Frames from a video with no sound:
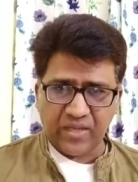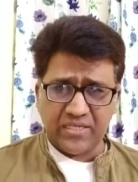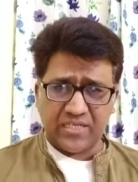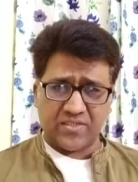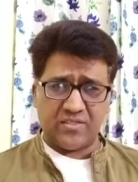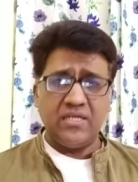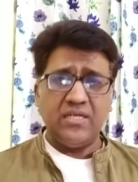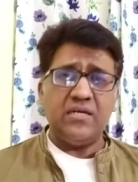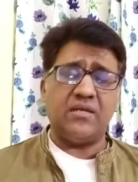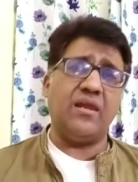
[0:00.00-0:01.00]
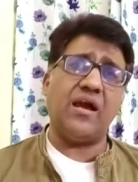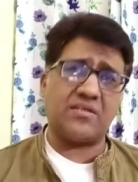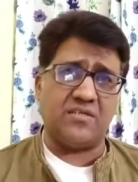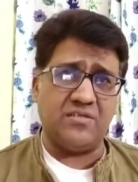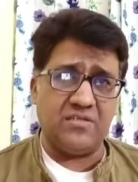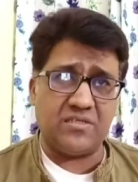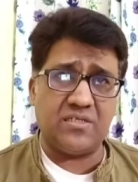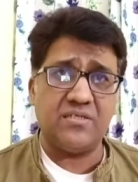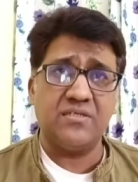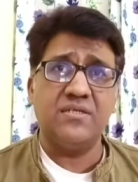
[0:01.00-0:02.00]
Next is reluctant.
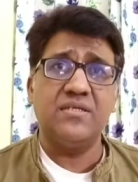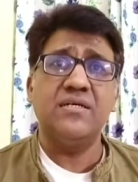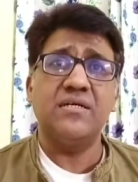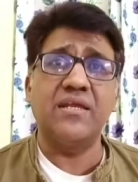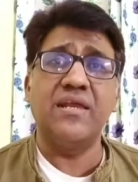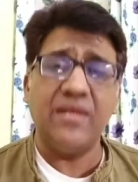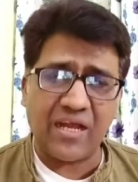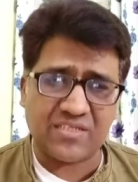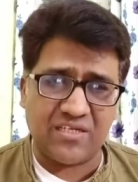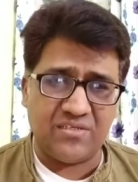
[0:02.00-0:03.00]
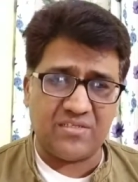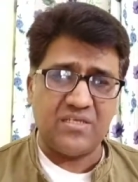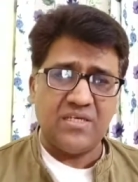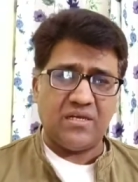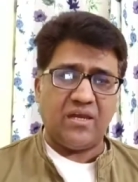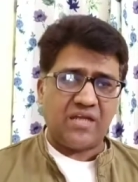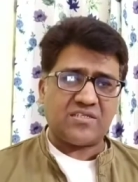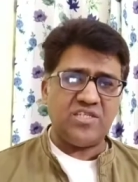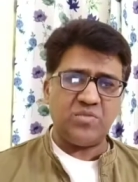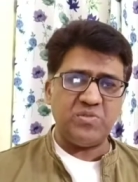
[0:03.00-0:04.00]
Reluctant.
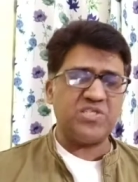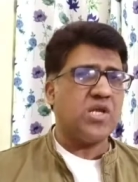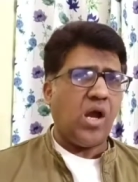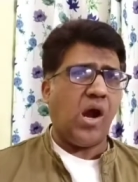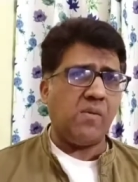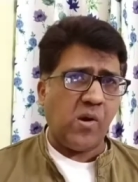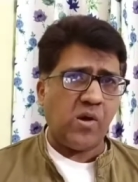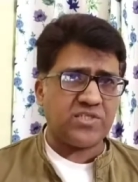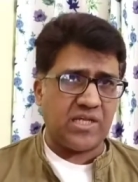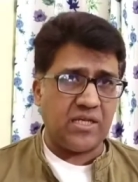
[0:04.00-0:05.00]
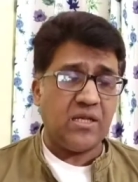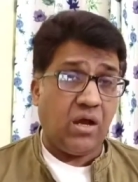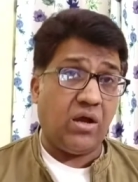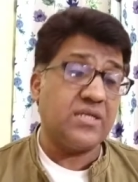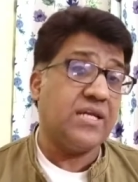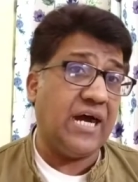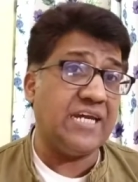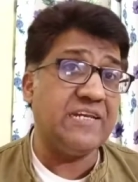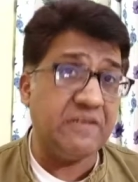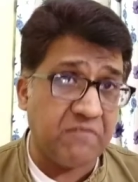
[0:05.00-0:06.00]
Reluctant means opposing or
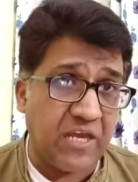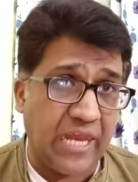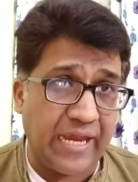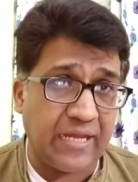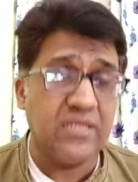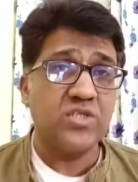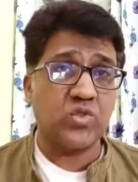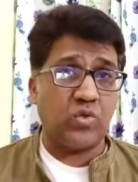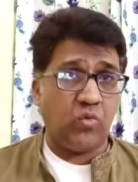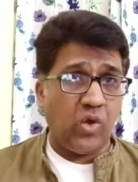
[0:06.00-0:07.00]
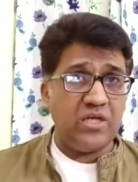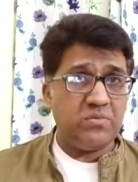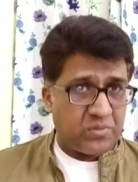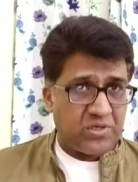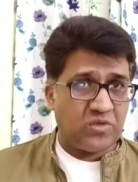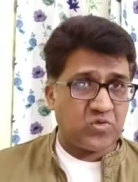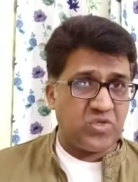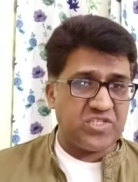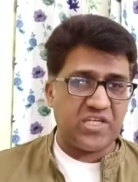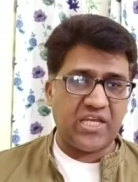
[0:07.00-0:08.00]
unwilling. So the word pronounced
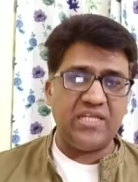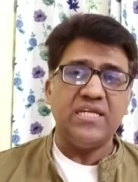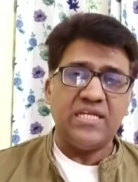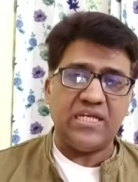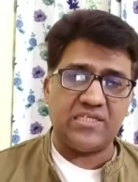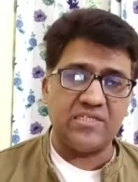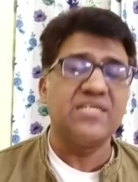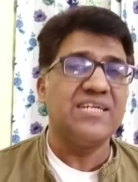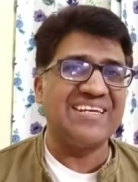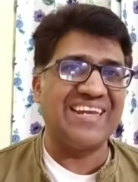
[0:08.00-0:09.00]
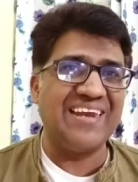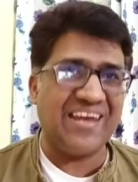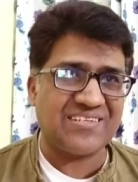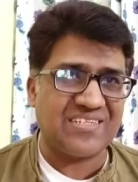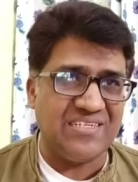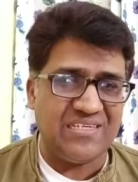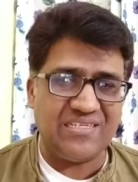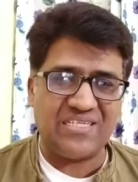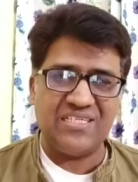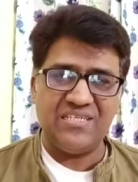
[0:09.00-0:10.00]
once again, it is
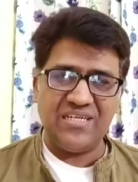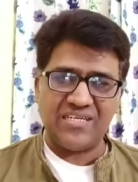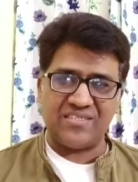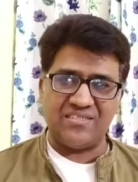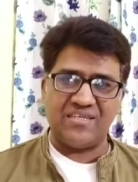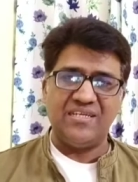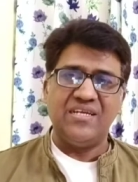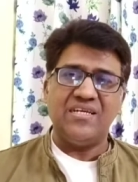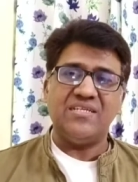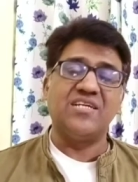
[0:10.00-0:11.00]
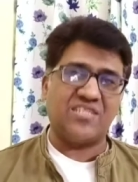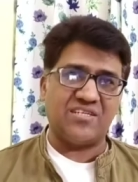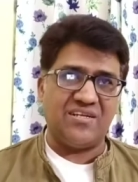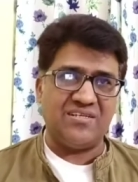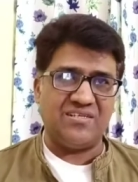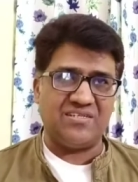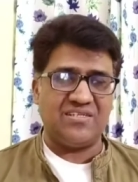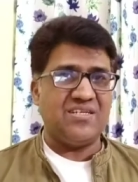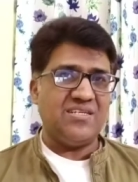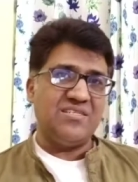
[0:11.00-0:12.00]
reluctant. Next is deterrent.
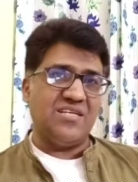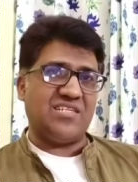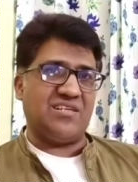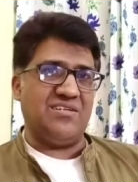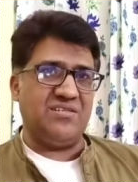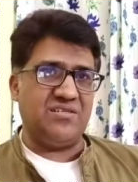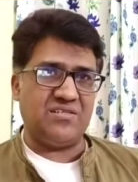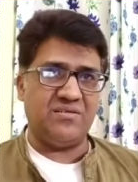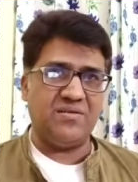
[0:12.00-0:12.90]
Deterrent.